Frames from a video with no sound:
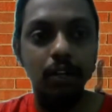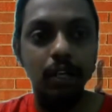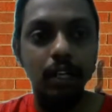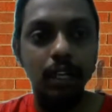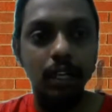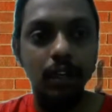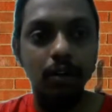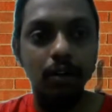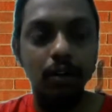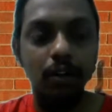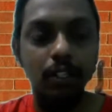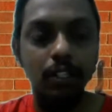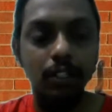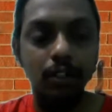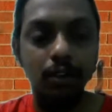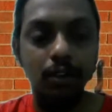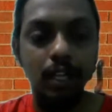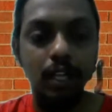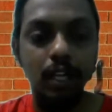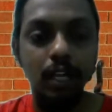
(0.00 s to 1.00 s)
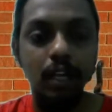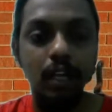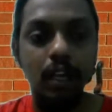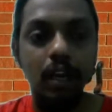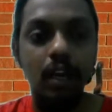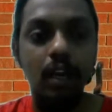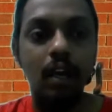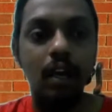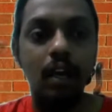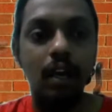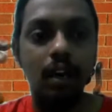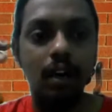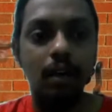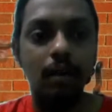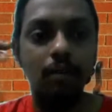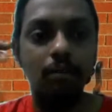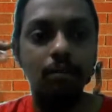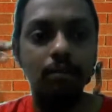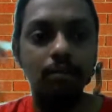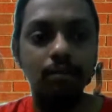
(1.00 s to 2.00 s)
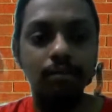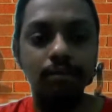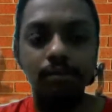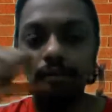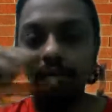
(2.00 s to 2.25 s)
technology only. um,